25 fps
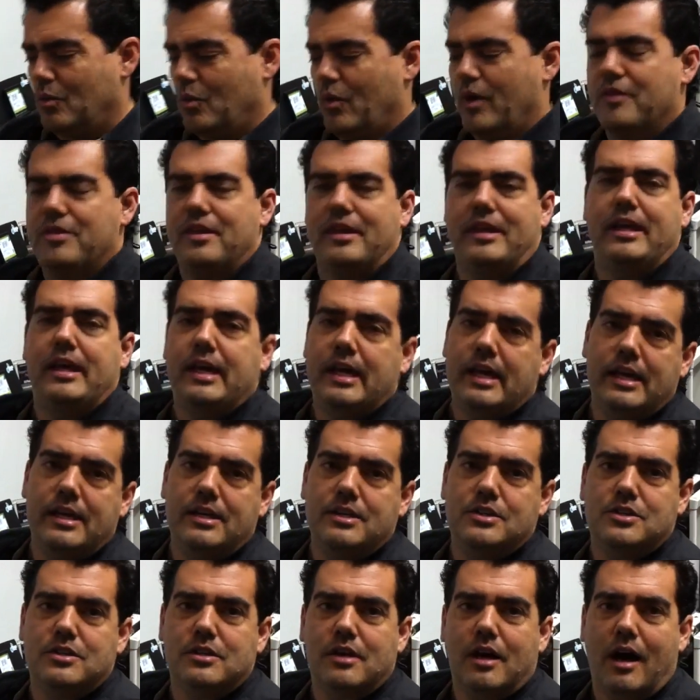where the
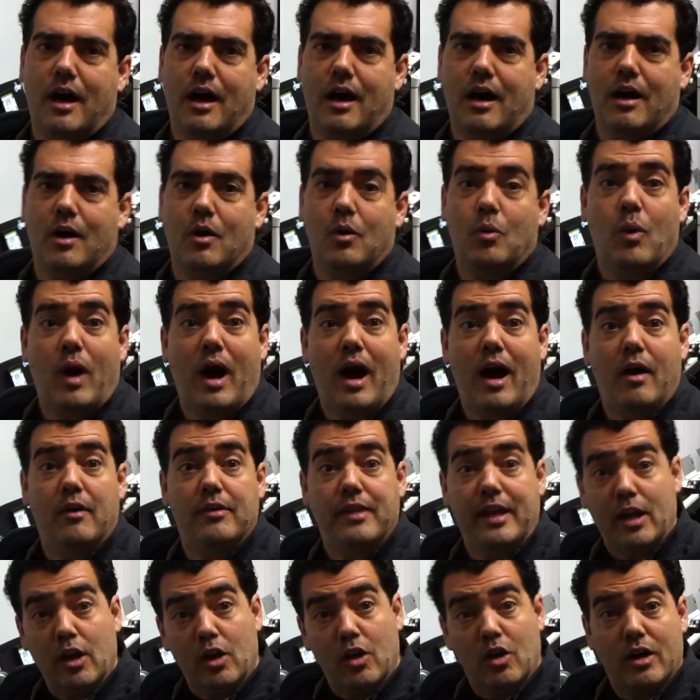keys are,
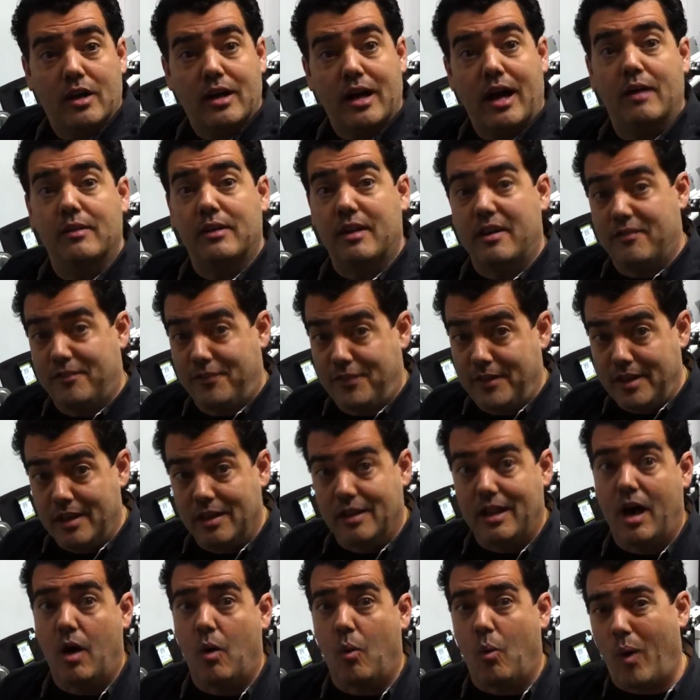how they look, how they
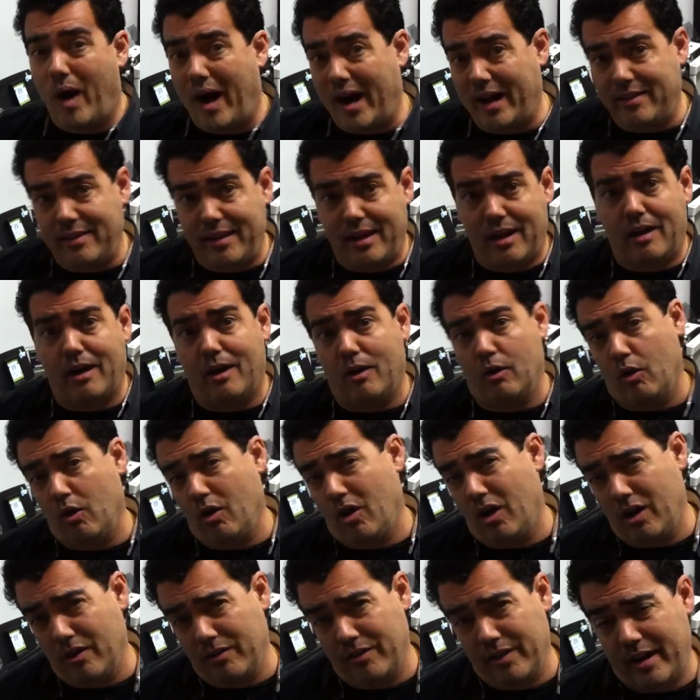feel, how wide they are, how
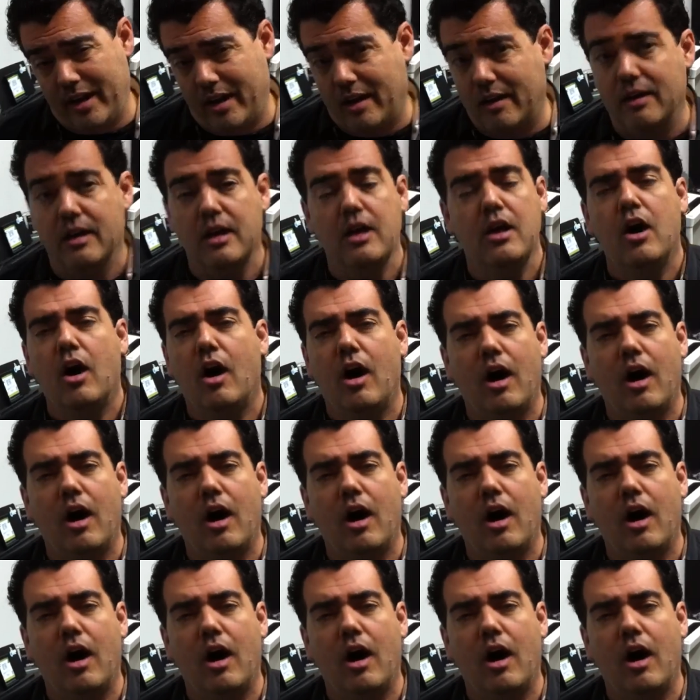long they are,